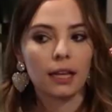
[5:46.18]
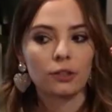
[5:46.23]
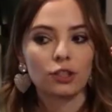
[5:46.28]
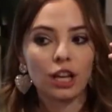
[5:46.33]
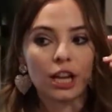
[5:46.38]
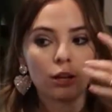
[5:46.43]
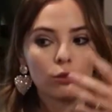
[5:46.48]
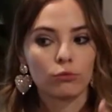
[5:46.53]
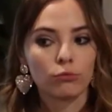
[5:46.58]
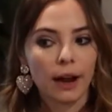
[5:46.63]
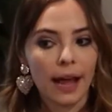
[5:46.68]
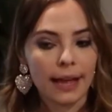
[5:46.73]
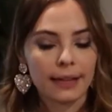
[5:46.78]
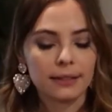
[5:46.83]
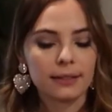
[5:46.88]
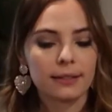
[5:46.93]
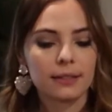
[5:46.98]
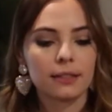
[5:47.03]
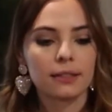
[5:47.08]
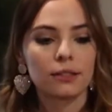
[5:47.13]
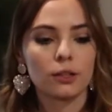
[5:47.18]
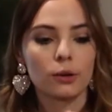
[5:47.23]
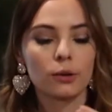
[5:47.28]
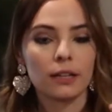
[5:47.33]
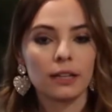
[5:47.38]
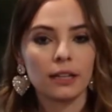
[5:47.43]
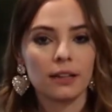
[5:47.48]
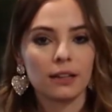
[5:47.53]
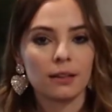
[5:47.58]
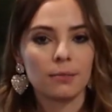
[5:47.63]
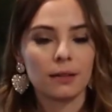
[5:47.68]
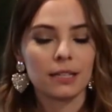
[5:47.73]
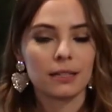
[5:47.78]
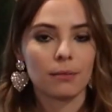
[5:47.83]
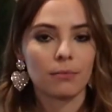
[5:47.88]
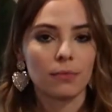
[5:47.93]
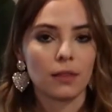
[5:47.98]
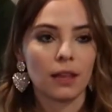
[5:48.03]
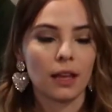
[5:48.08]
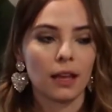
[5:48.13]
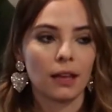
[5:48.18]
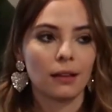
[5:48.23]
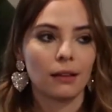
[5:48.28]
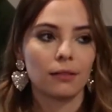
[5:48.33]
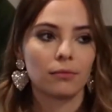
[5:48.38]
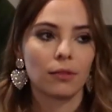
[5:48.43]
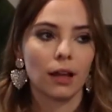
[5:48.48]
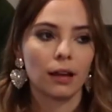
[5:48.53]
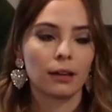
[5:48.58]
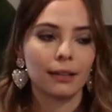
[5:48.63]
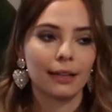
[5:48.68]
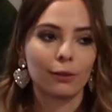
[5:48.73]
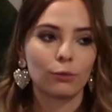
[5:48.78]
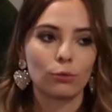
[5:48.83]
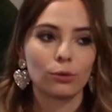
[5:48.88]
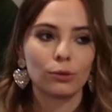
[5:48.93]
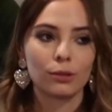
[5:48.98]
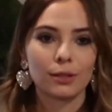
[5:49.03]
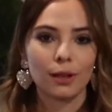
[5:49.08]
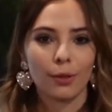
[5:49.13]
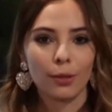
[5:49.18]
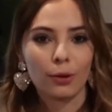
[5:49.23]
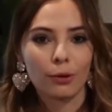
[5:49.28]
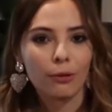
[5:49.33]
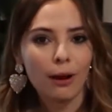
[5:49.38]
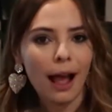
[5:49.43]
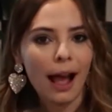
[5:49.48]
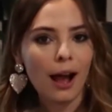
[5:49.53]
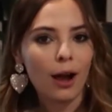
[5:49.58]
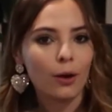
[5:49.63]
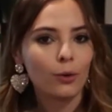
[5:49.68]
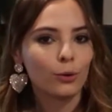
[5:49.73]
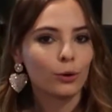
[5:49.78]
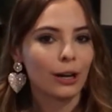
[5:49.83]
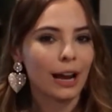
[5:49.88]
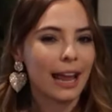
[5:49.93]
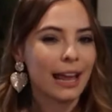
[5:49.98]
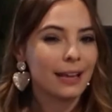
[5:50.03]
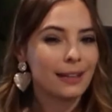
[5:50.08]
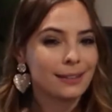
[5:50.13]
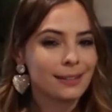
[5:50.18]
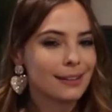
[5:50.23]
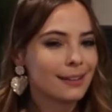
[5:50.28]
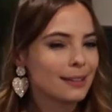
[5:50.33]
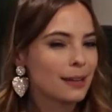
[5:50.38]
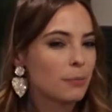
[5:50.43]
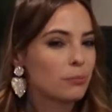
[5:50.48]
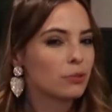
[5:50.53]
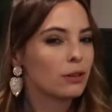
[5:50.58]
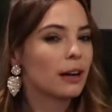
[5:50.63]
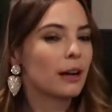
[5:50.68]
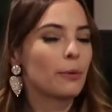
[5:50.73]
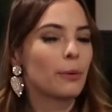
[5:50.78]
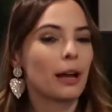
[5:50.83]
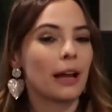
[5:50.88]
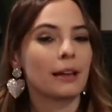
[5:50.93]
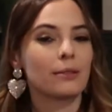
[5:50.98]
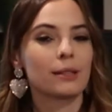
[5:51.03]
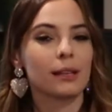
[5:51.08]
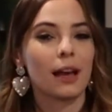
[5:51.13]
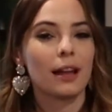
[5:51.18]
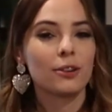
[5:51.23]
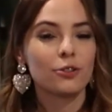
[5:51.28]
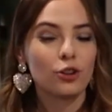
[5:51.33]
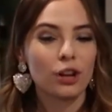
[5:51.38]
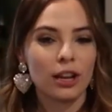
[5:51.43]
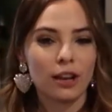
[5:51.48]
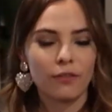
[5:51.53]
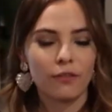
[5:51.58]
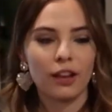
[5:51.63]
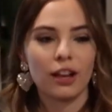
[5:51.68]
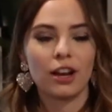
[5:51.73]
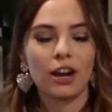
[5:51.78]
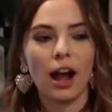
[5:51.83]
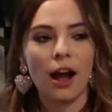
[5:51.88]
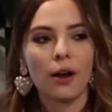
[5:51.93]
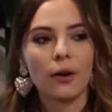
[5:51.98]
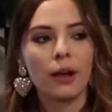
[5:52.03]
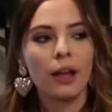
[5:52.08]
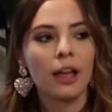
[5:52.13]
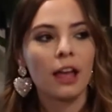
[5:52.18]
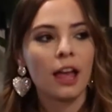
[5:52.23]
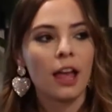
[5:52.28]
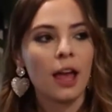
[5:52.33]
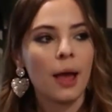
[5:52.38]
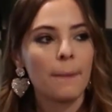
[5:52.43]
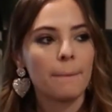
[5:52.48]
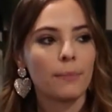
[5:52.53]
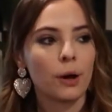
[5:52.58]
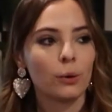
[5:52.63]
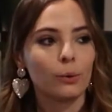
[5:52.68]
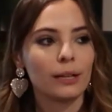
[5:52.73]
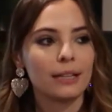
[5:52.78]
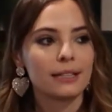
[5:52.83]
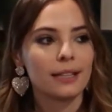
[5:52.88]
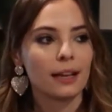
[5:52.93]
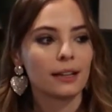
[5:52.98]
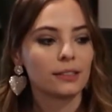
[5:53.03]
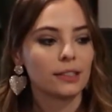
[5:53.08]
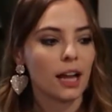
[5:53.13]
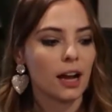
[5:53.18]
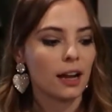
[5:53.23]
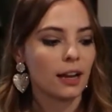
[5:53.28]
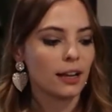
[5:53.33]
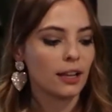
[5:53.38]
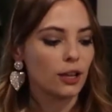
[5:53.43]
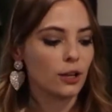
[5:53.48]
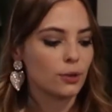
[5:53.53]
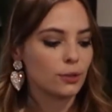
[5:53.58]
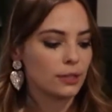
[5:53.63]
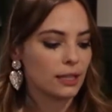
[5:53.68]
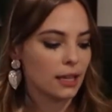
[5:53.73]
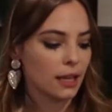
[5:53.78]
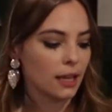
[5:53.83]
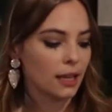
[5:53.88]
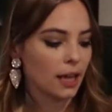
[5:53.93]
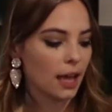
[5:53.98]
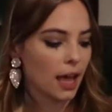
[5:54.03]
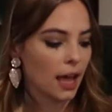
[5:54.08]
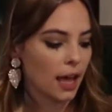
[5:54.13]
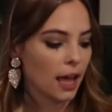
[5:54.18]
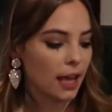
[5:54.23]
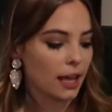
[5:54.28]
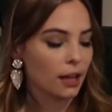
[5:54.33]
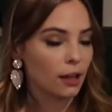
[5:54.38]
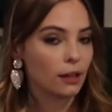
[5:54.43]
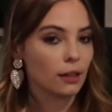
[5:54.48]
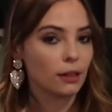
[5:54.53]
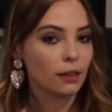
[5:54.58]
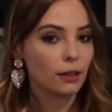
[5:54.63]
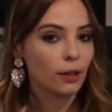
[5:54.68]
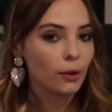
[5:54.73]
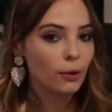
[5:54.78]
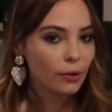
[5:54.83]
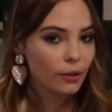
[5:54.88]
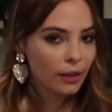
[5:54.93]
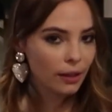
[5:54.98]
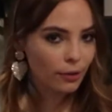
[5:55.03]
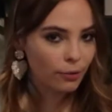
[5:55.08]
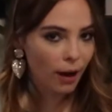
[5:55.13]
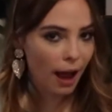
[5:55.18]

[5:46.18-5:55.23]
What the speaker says: Jake rents, so it needed to be something that like rolls on the ground or hangs in a temporary way. It's kind of tricky to figure out, but we settled on using a clothing